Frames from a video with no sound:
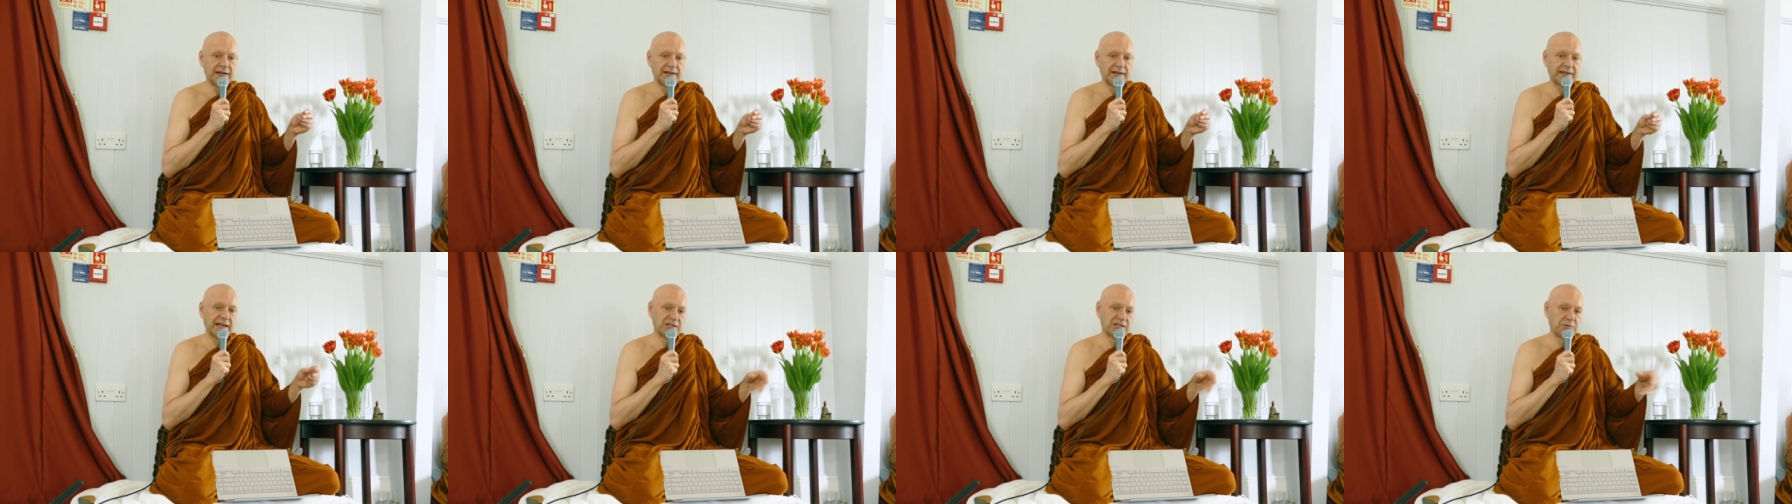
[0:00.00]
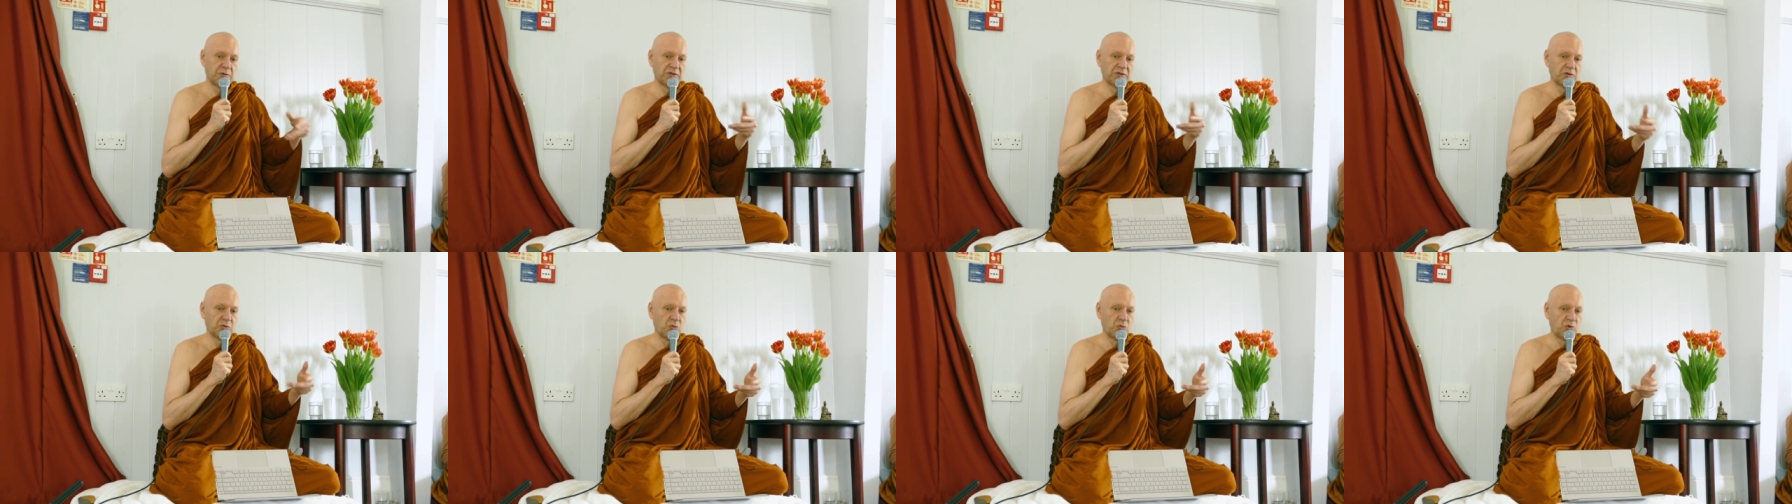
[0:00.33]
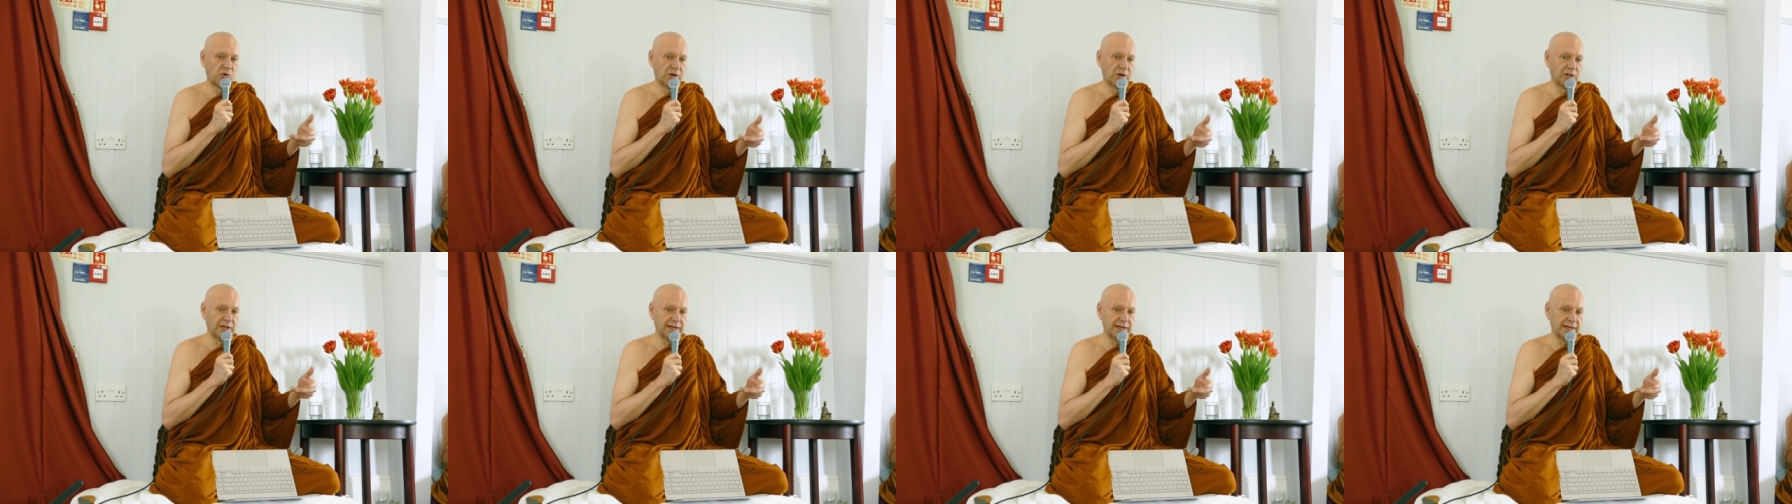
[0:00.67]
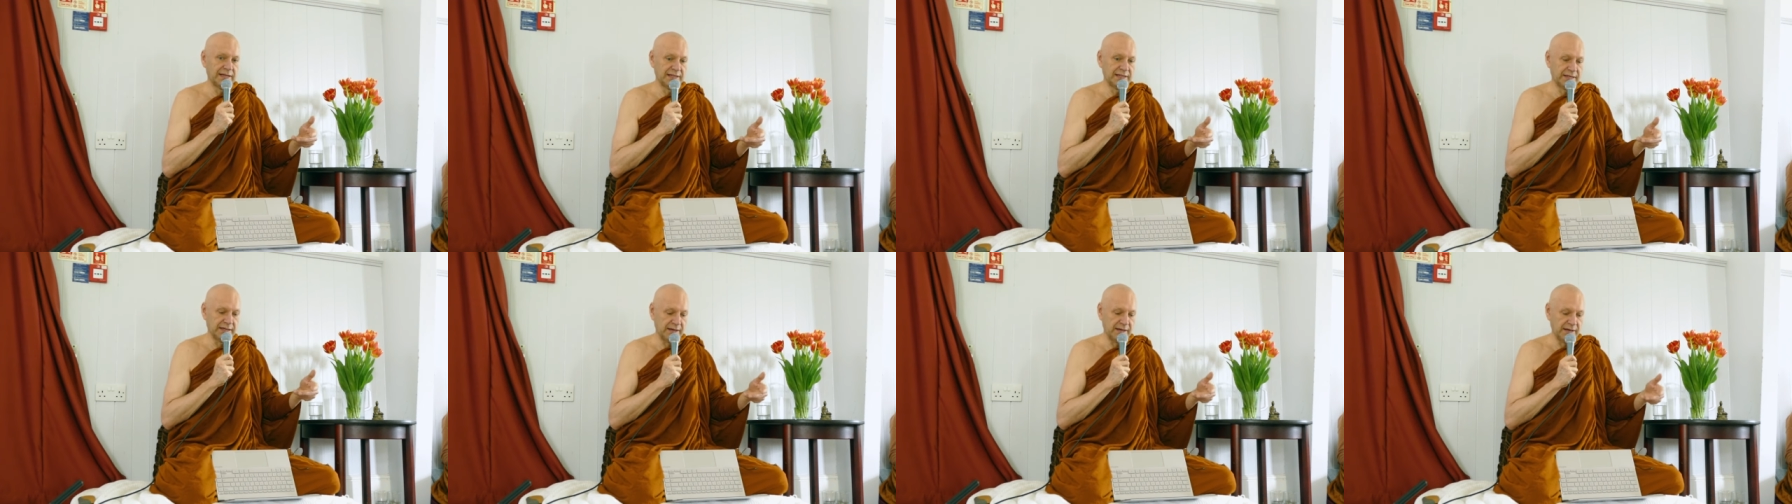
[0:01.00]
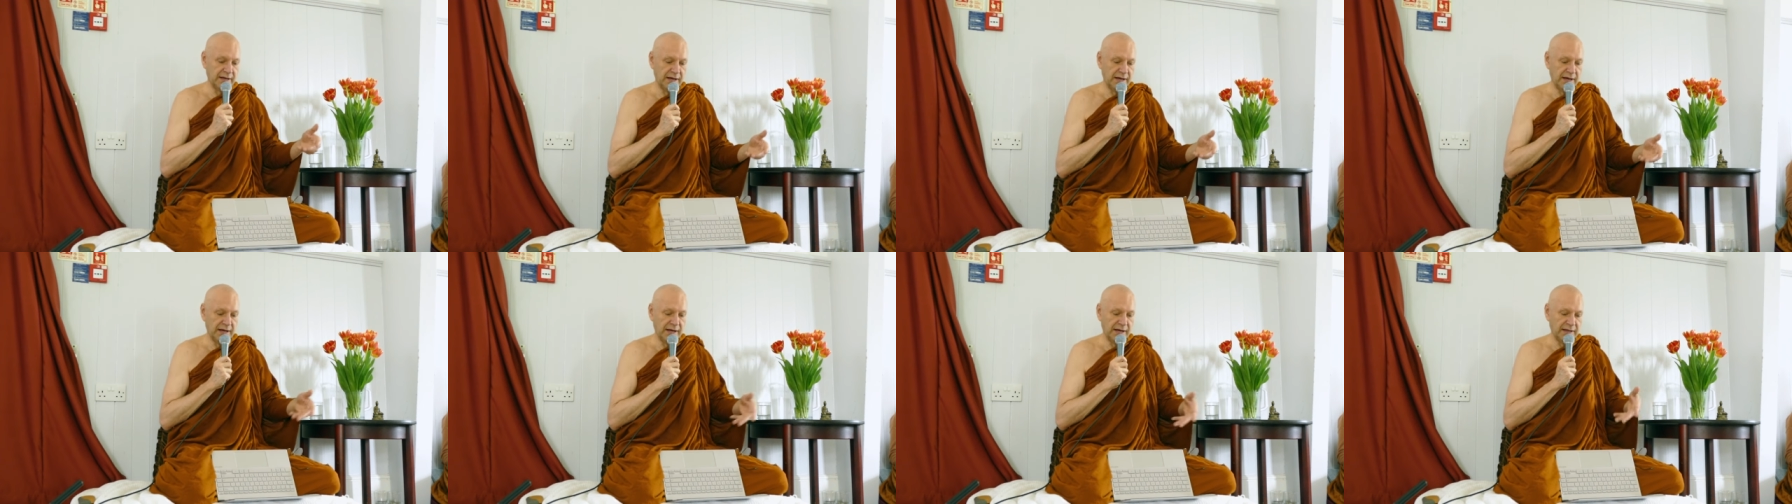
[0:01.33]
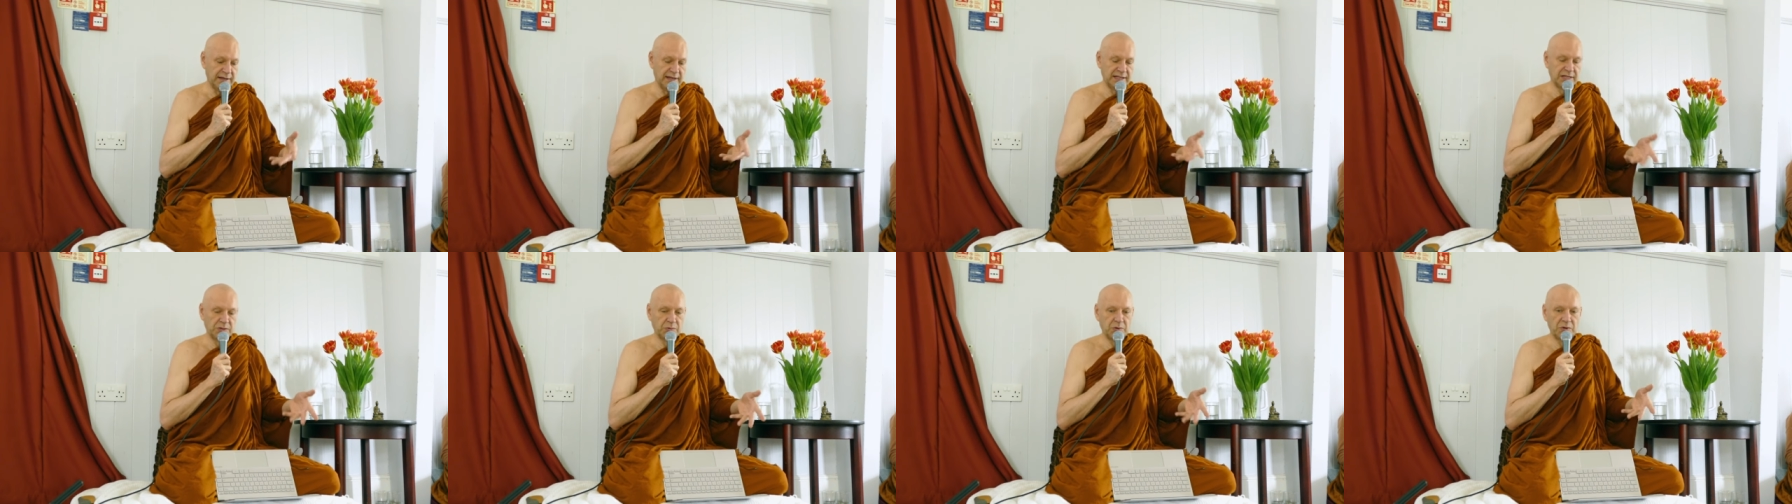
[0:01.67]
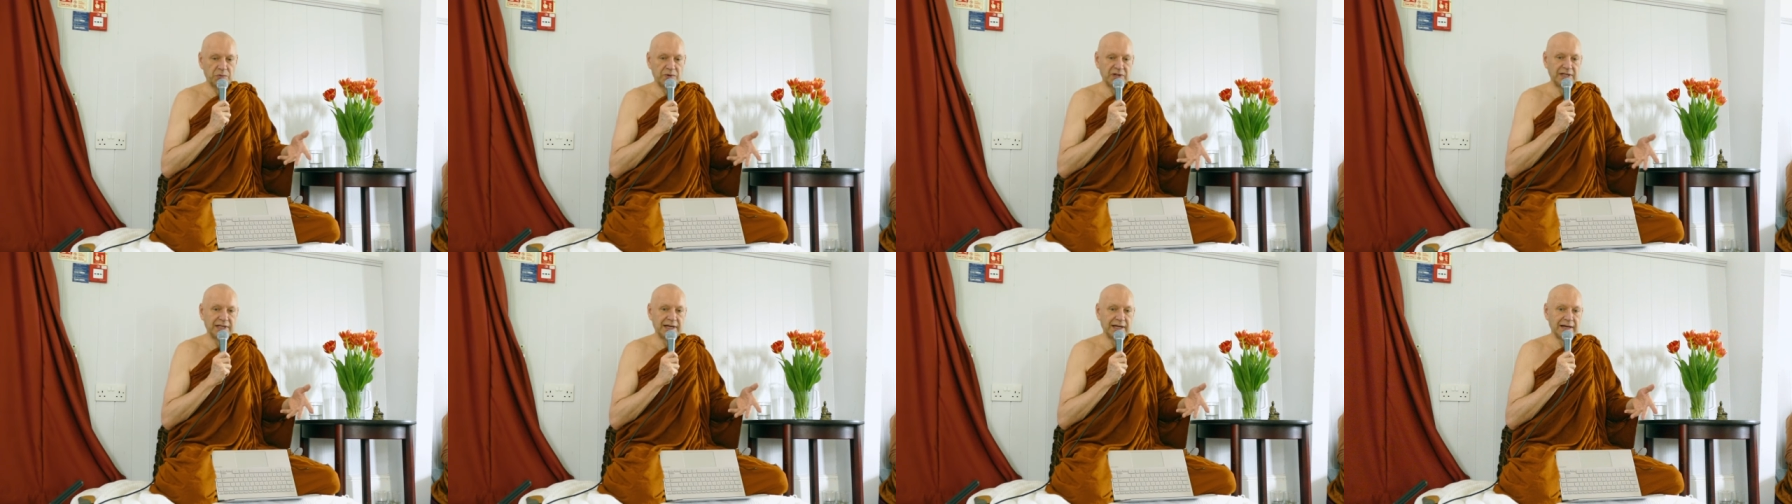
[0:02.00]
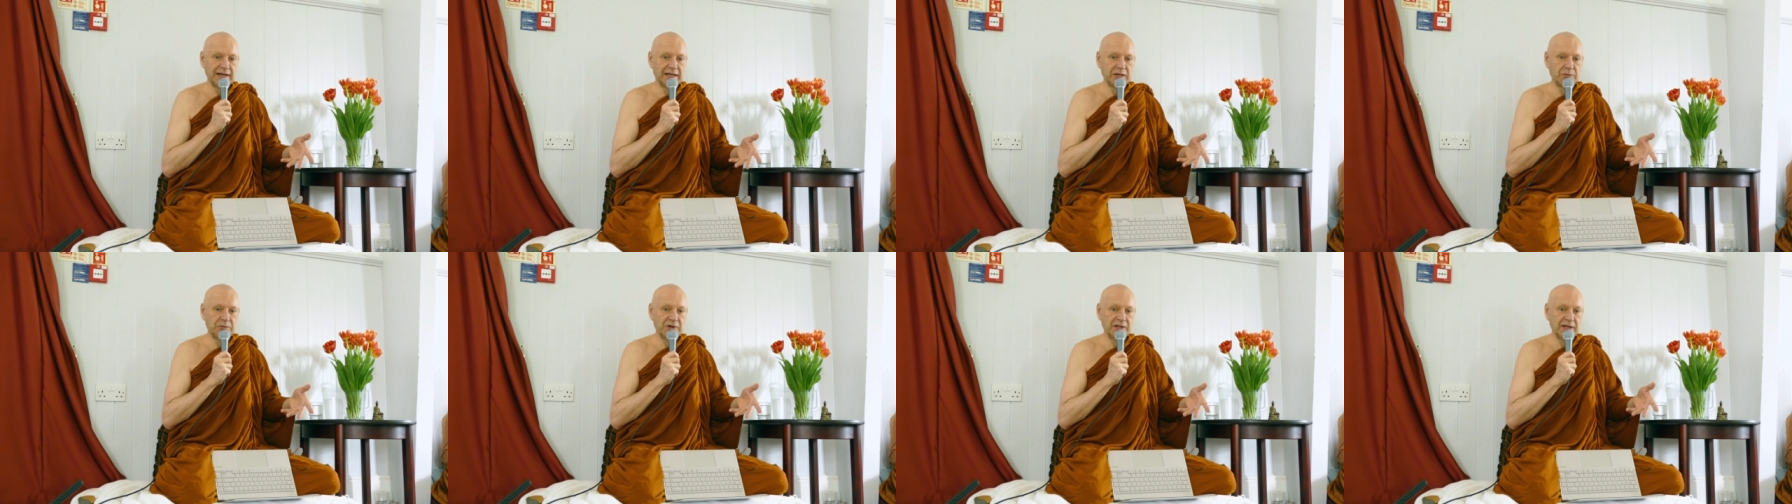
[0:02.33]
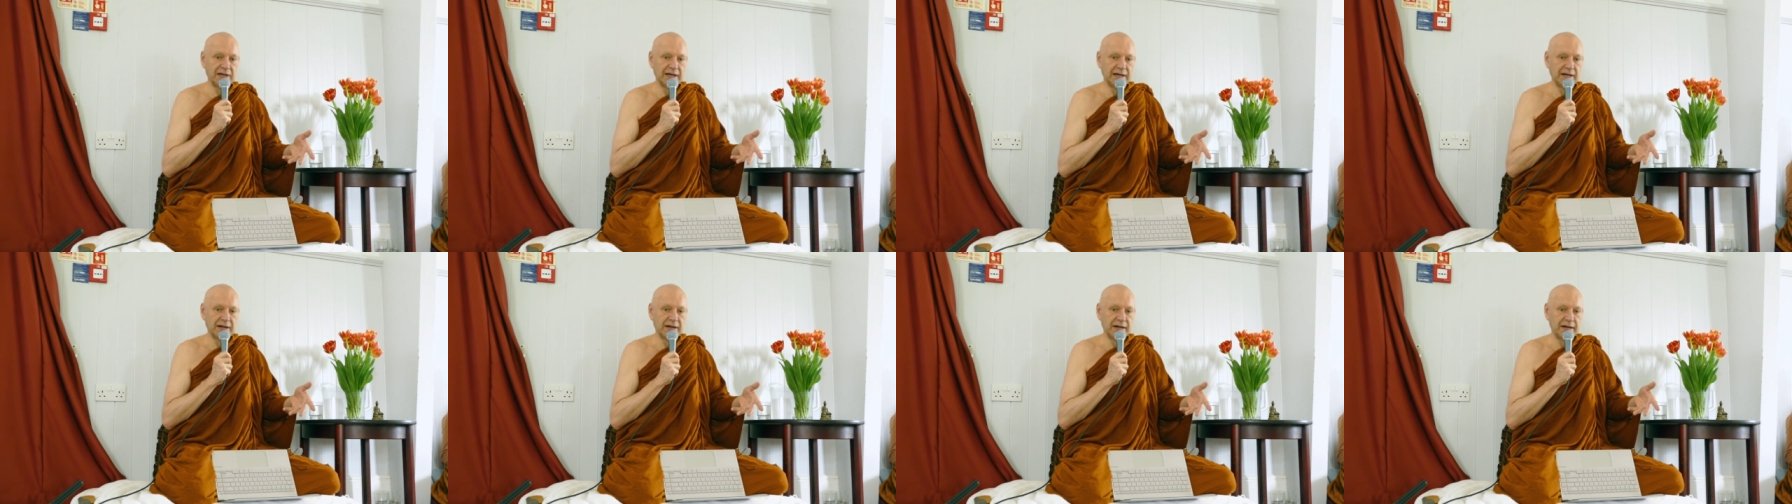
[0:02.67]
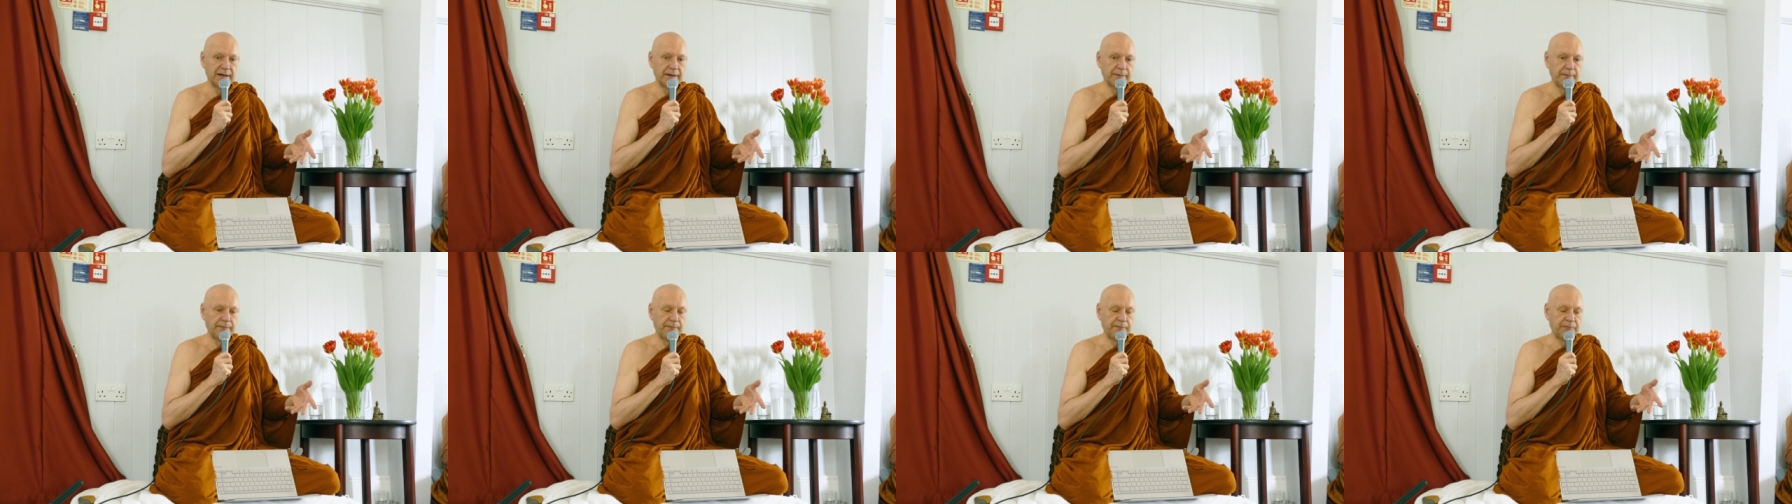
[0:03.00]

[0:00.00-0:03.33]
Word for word: That's what the world is. This is what we're dealing with here.